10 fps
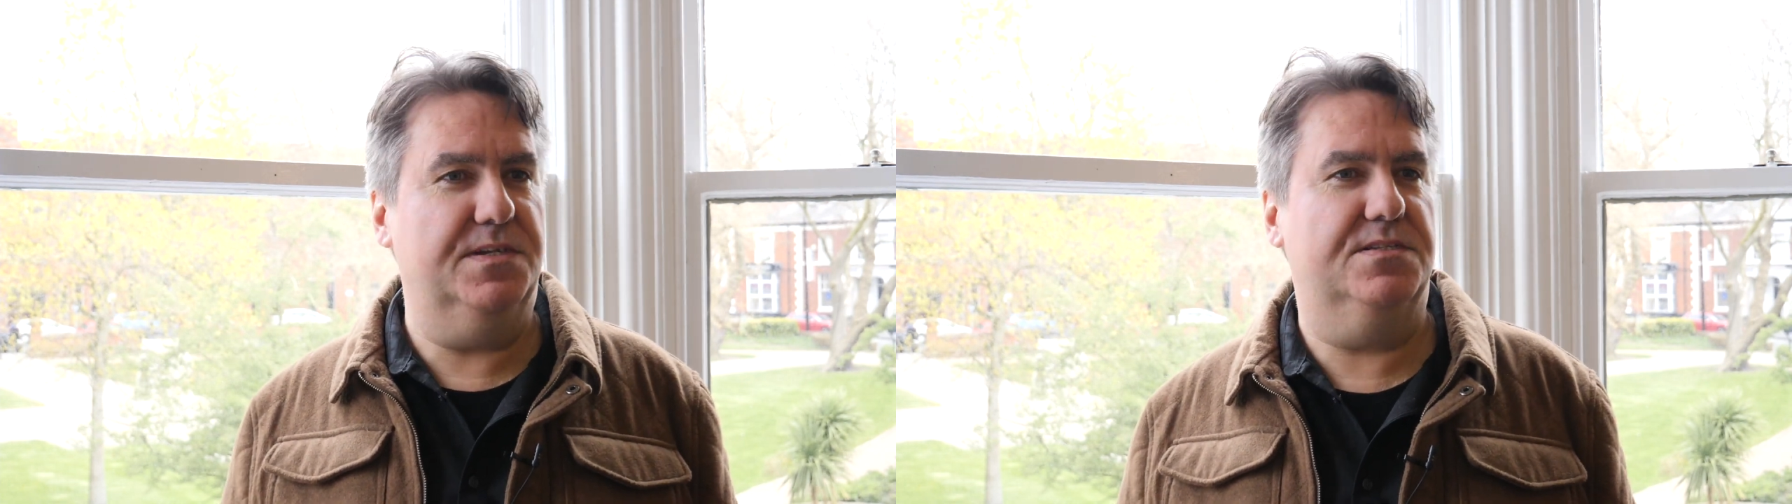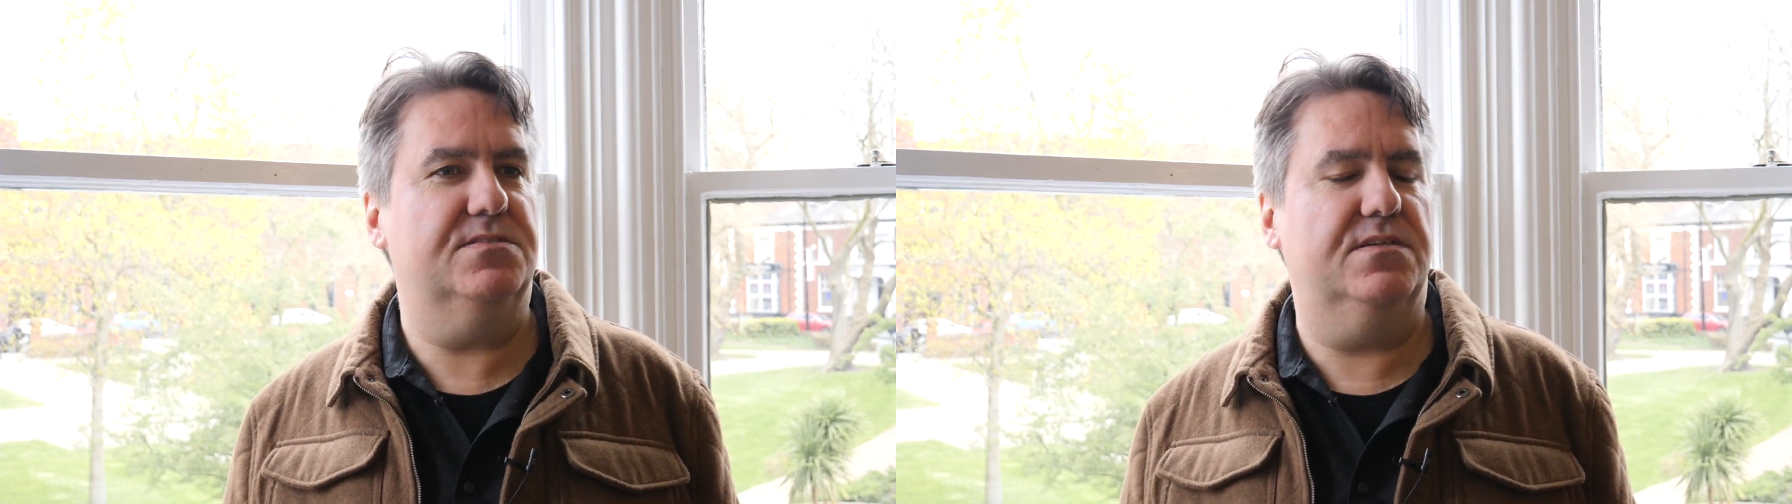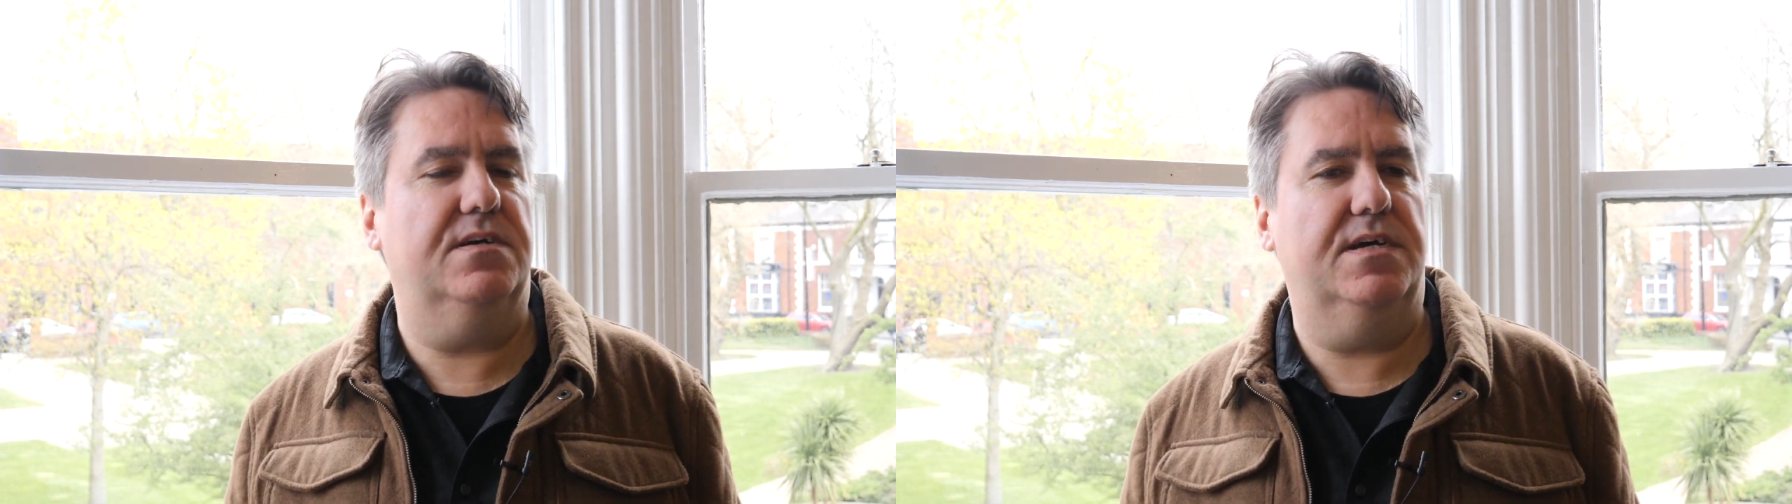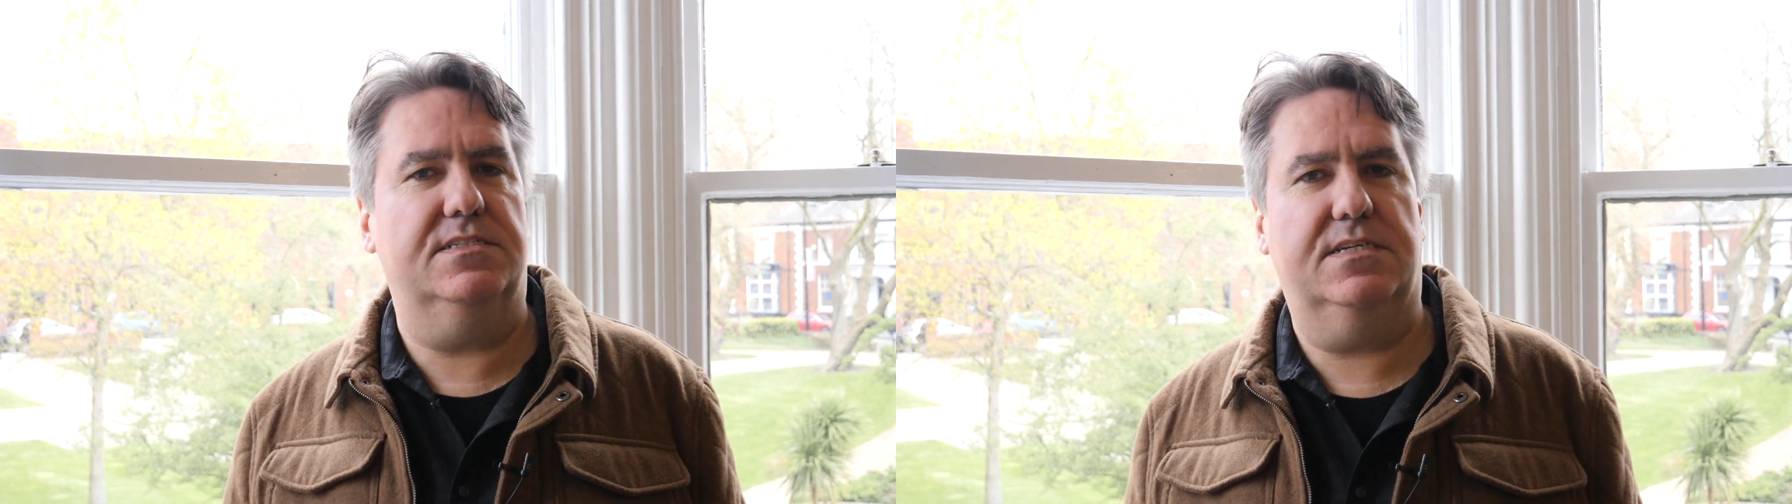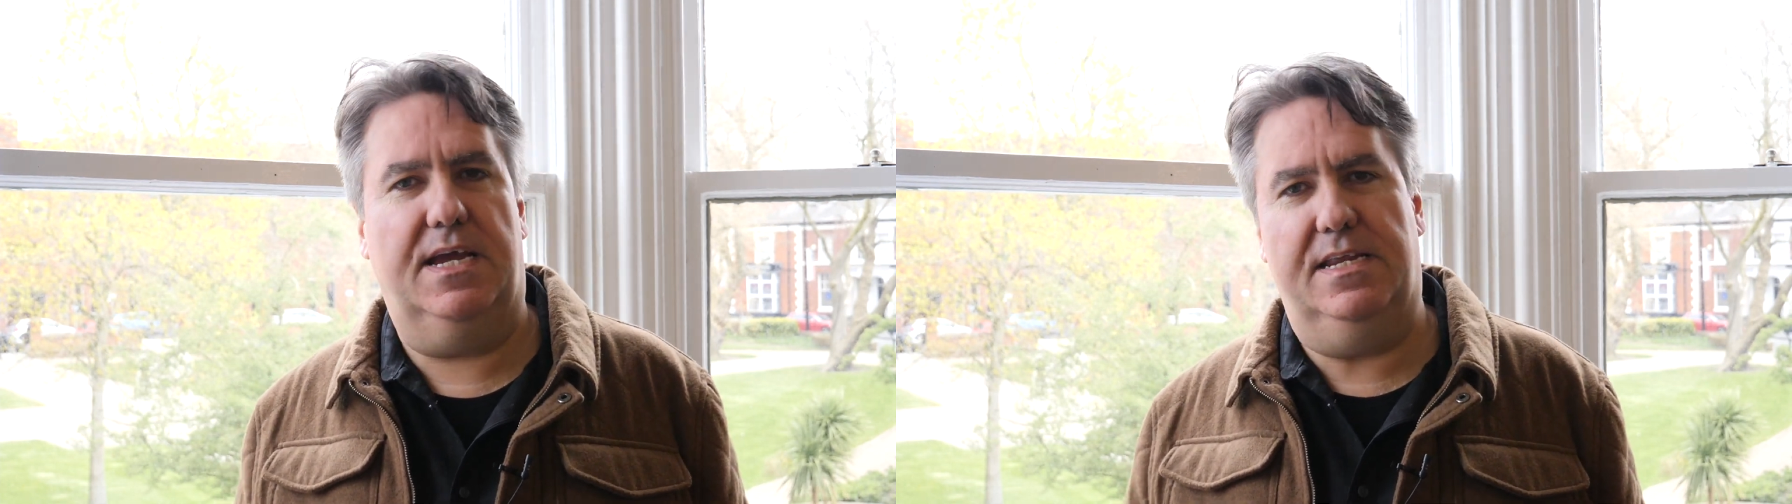
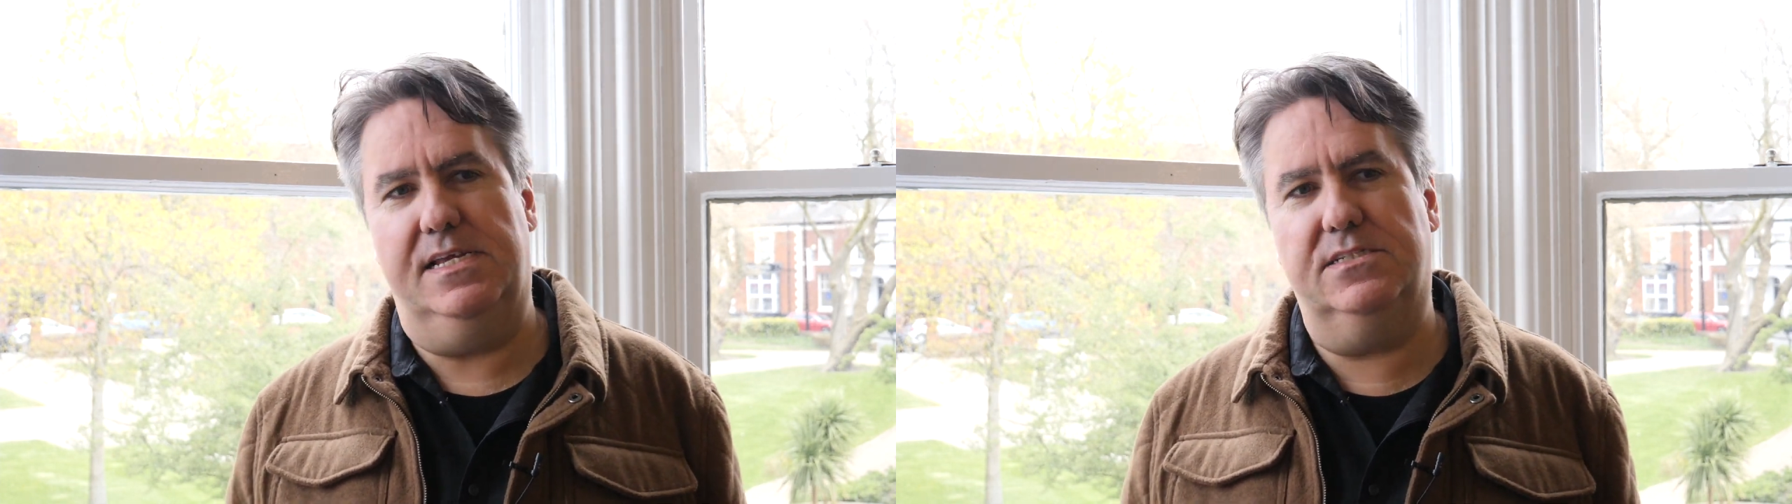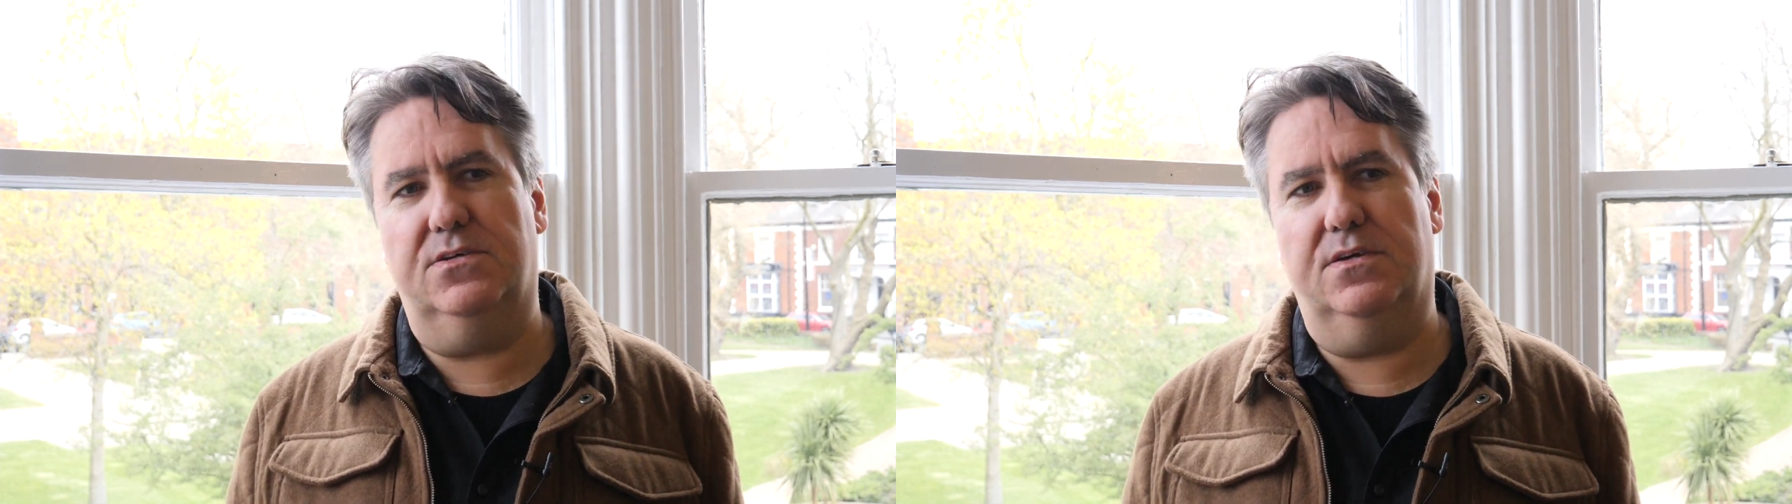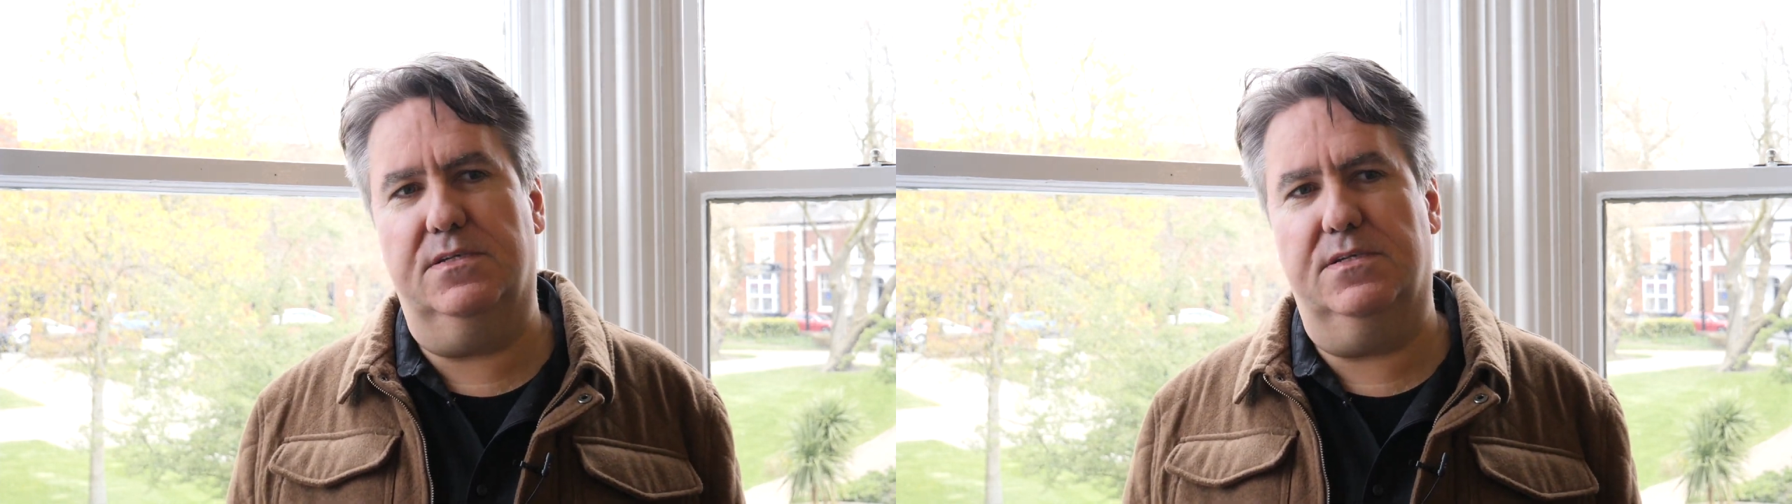it's getting easier.